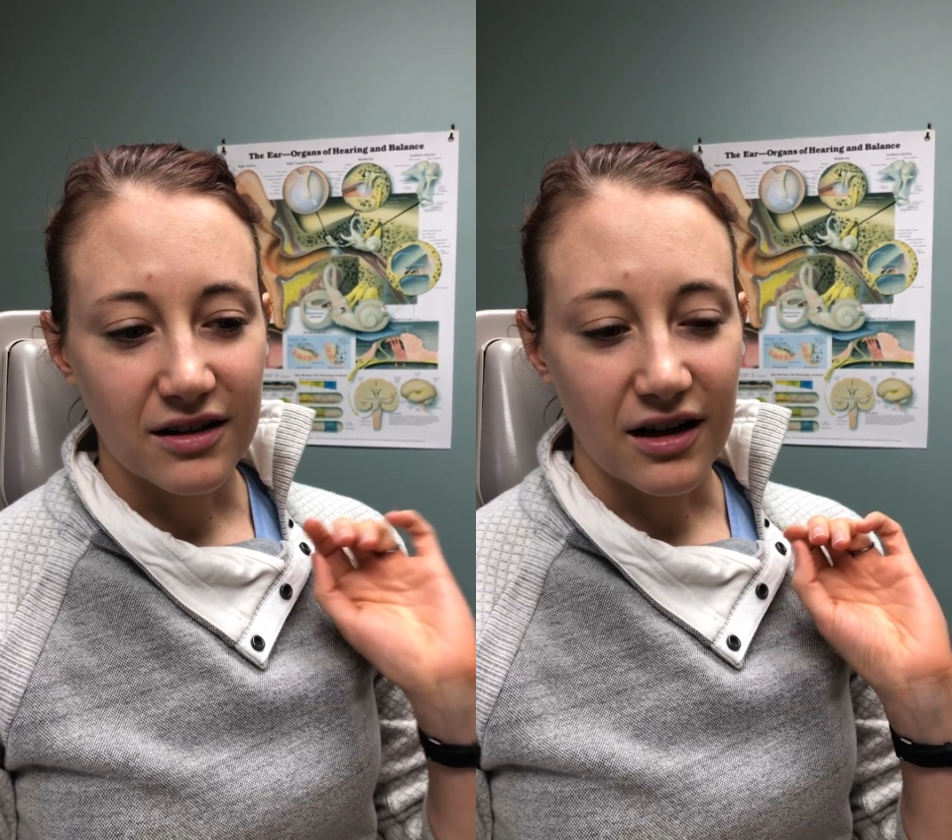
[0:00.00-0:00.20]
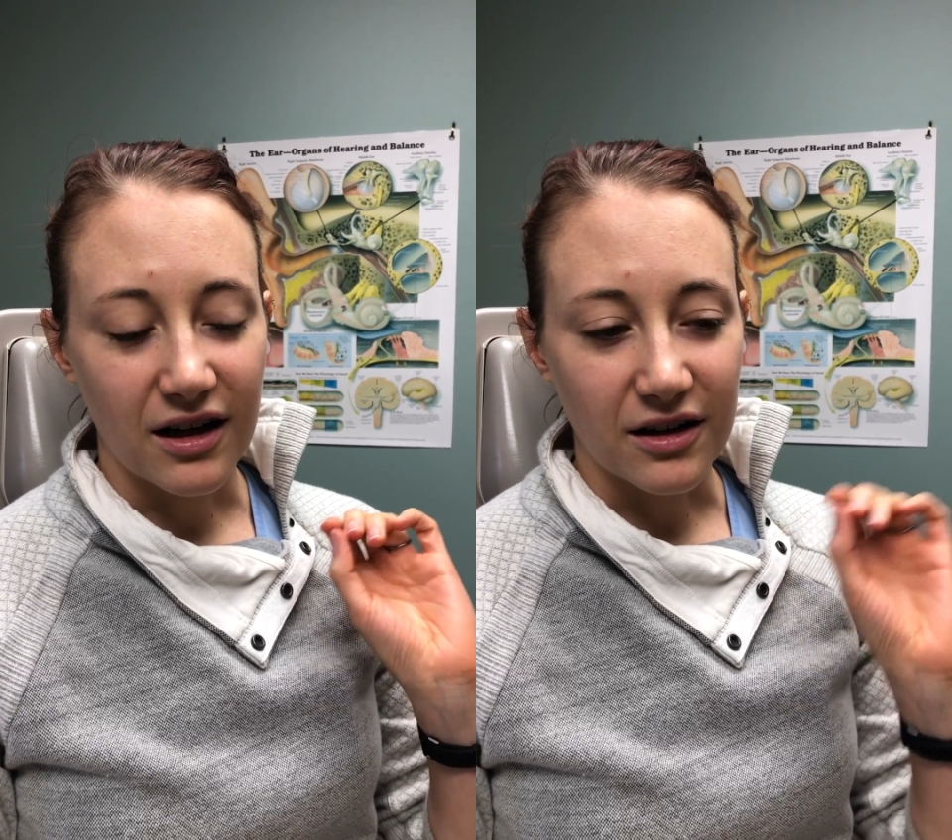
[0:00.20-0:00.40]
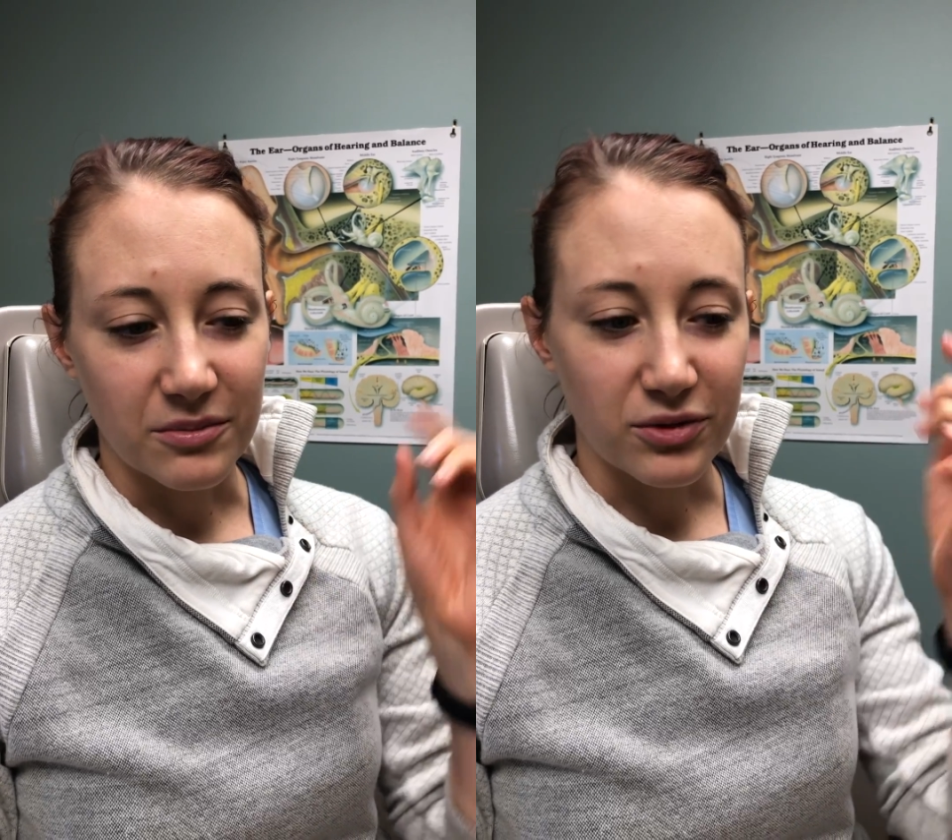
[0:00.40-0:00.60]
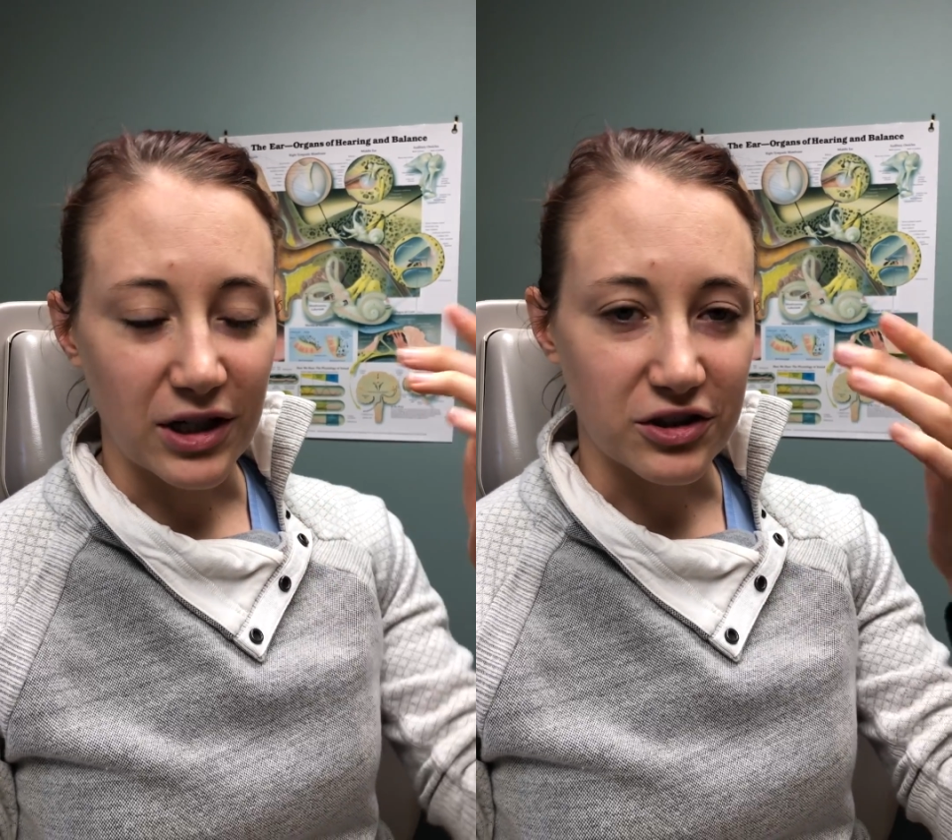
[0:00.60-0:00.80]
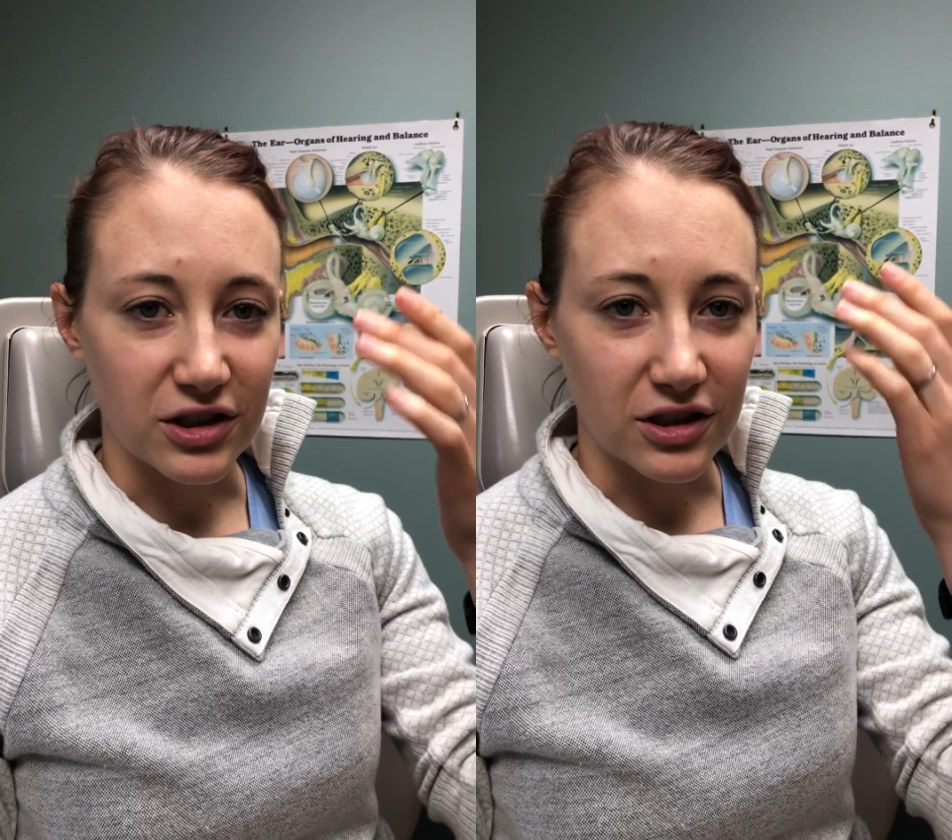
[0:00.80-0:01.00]
um,
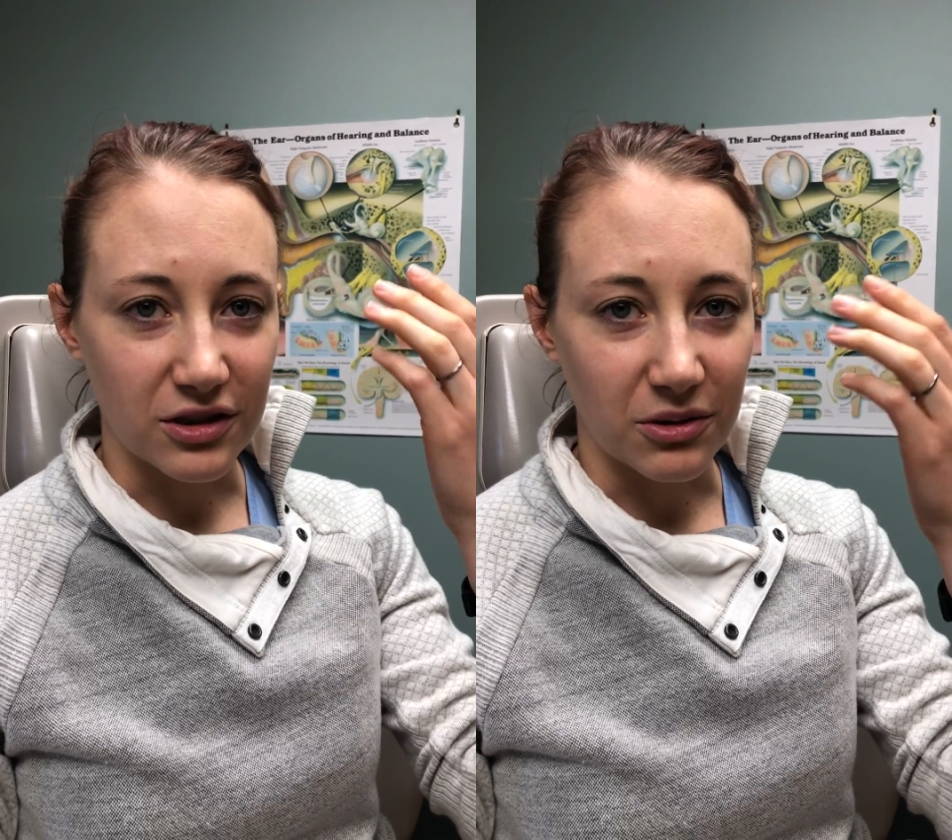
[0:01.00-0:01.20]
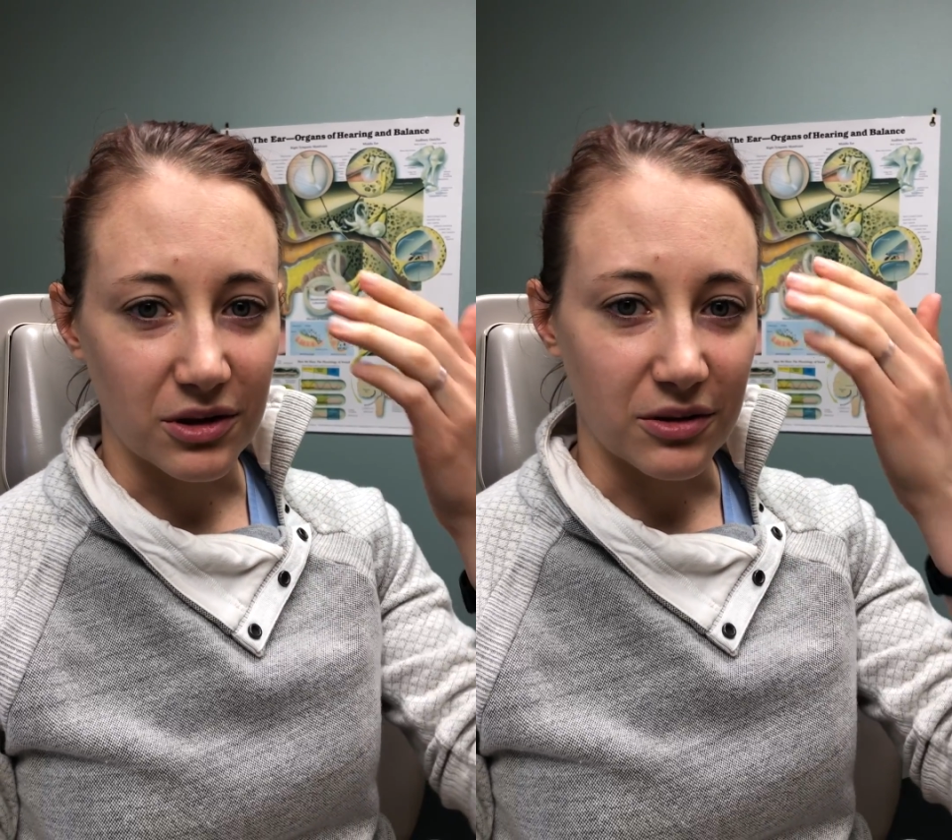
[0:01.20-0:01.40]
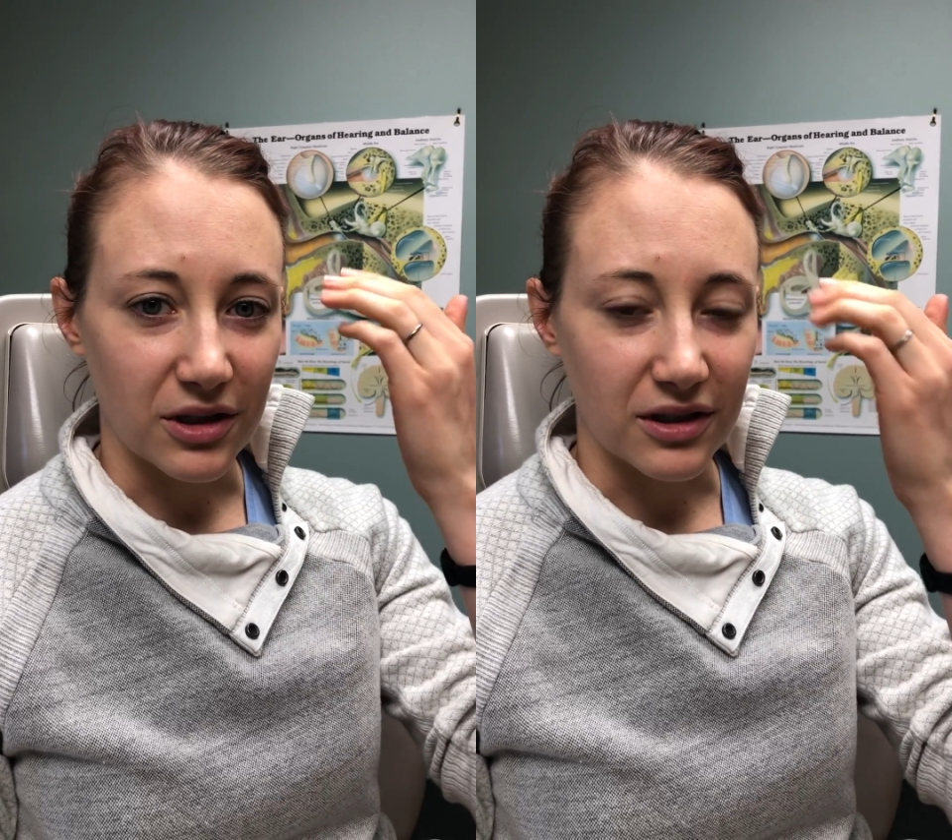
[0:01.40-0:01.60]
pressure or